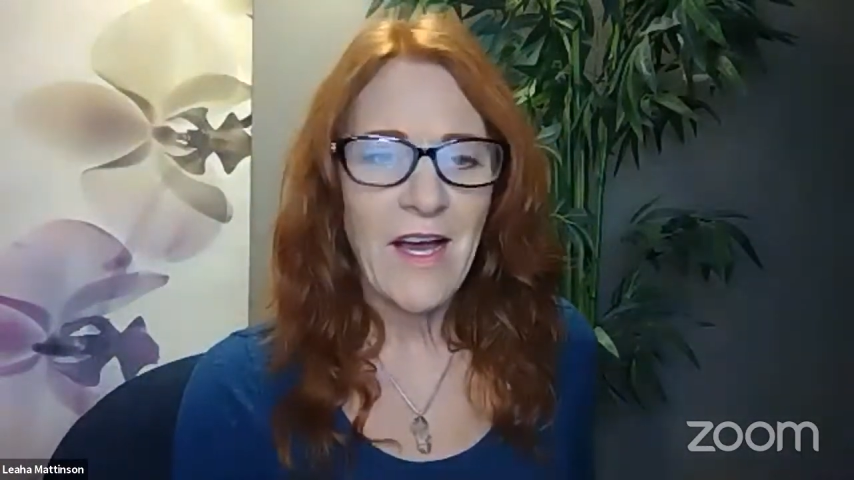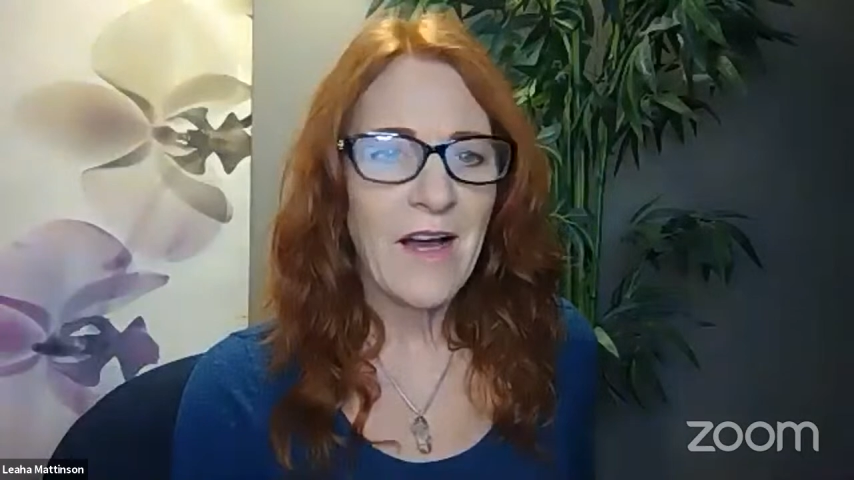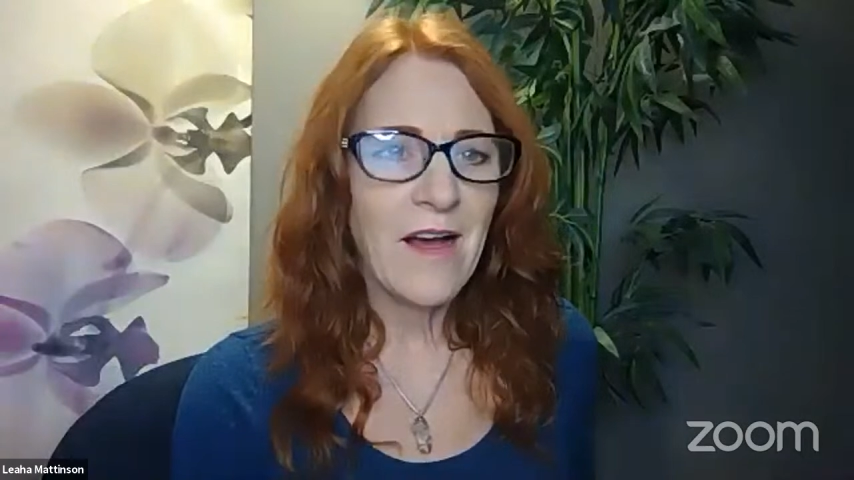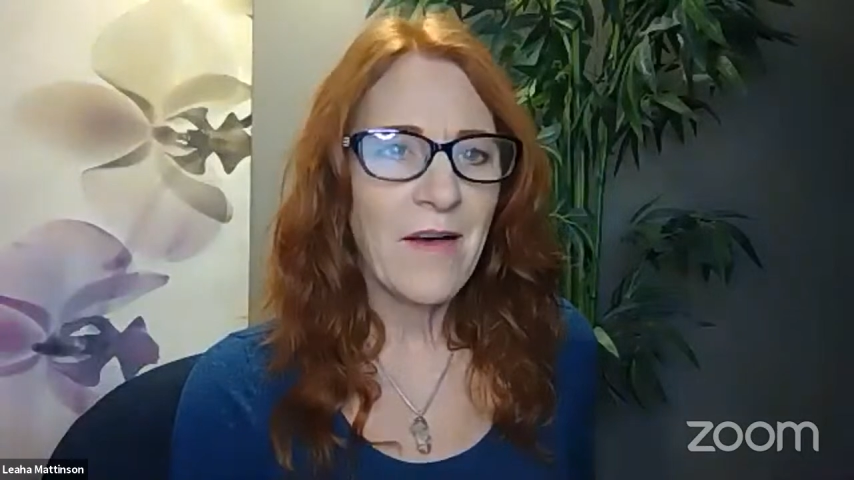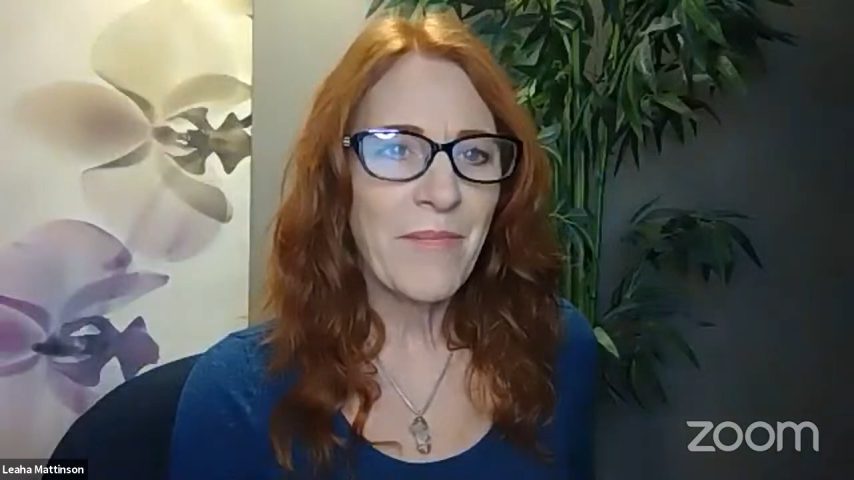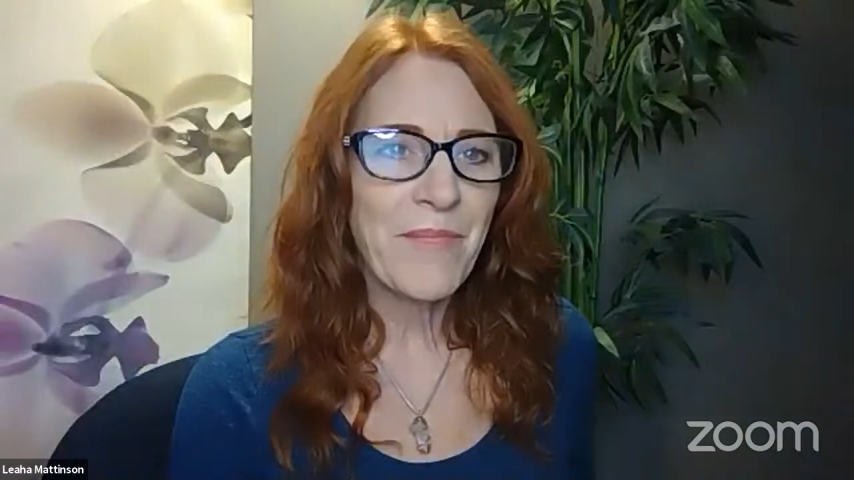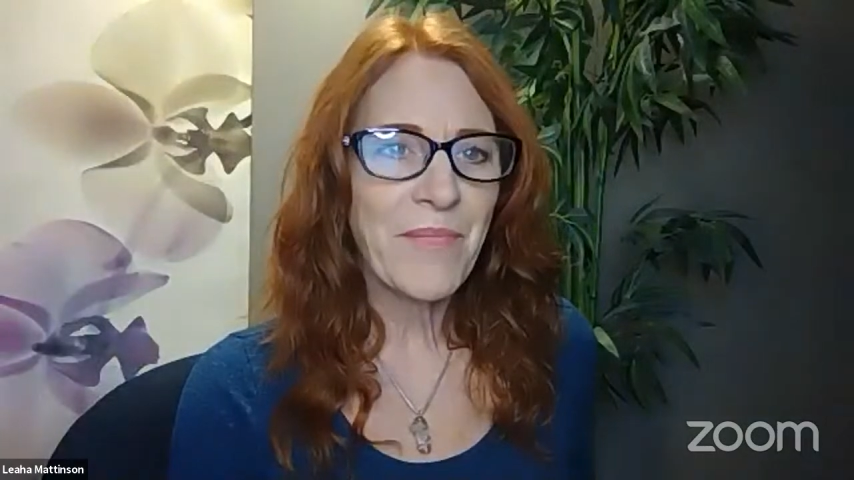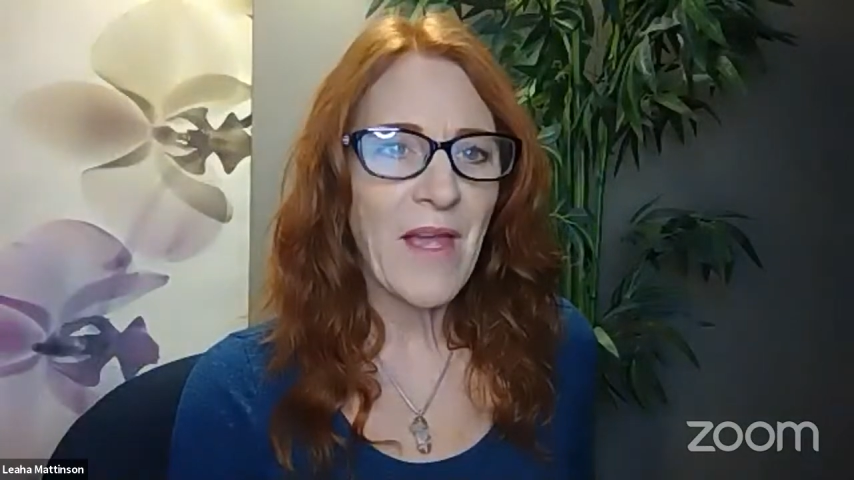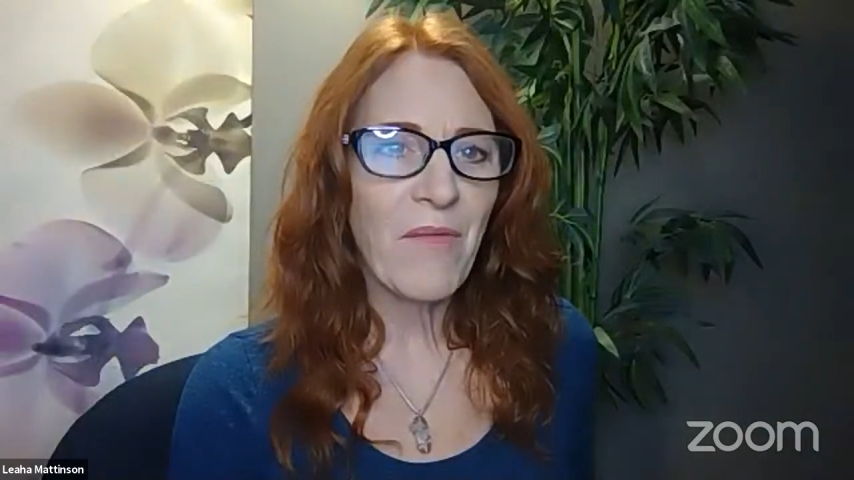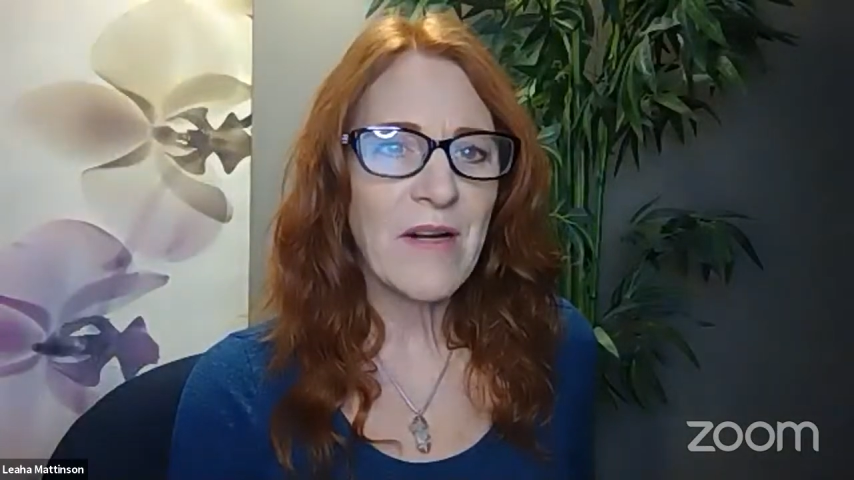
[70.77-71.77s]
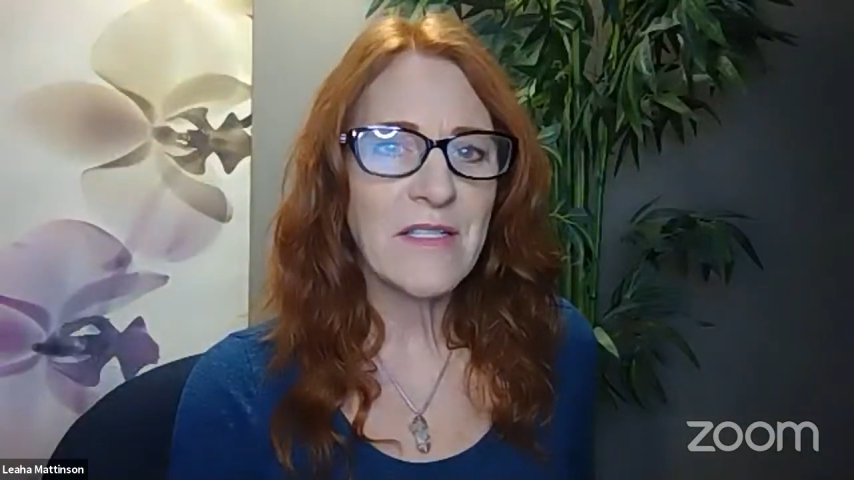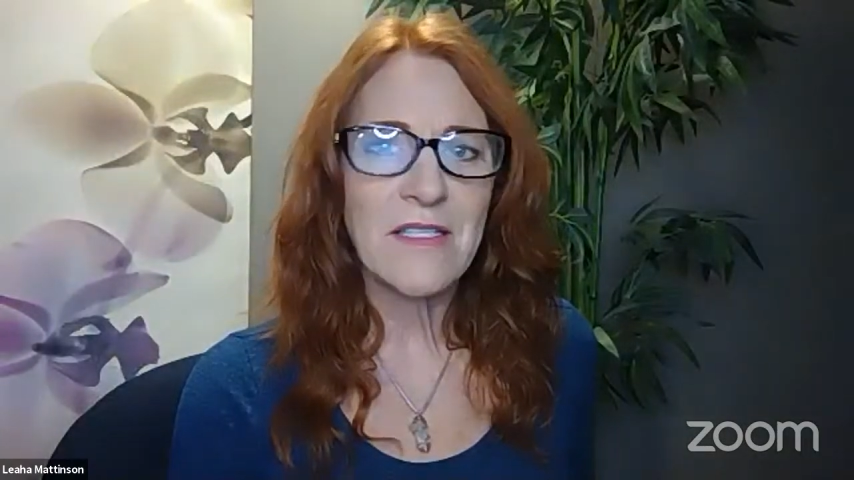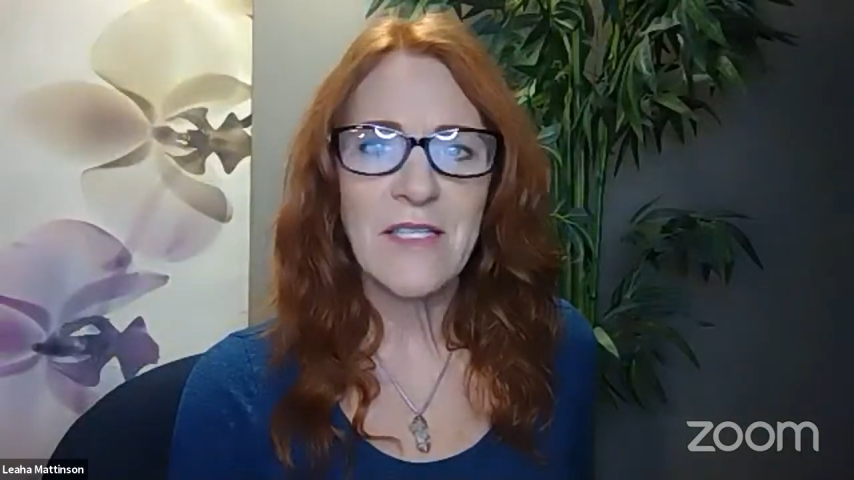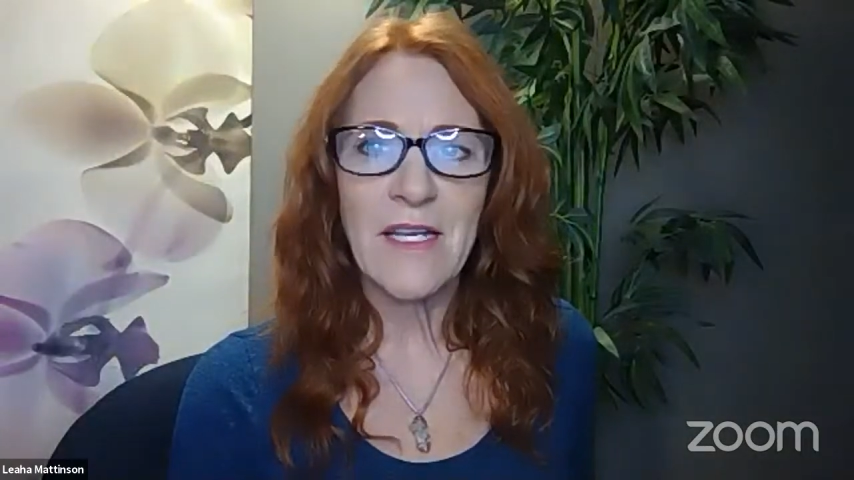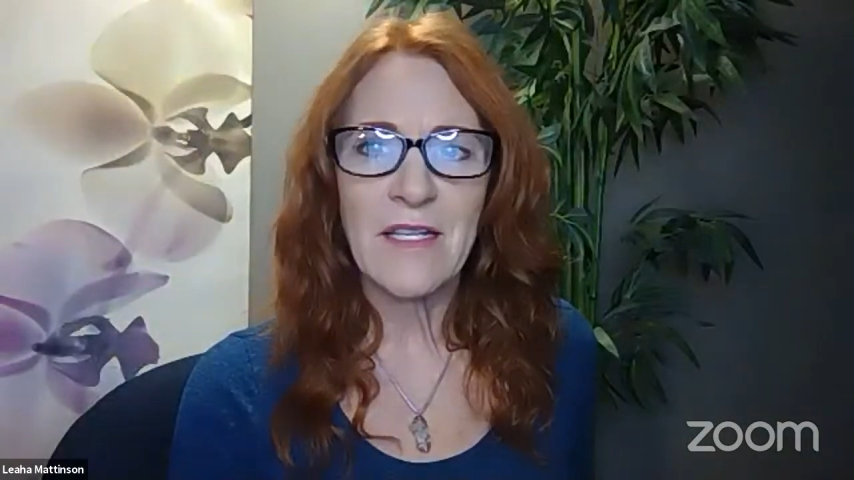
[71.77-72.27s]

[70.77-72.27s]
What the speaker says: I wanted to take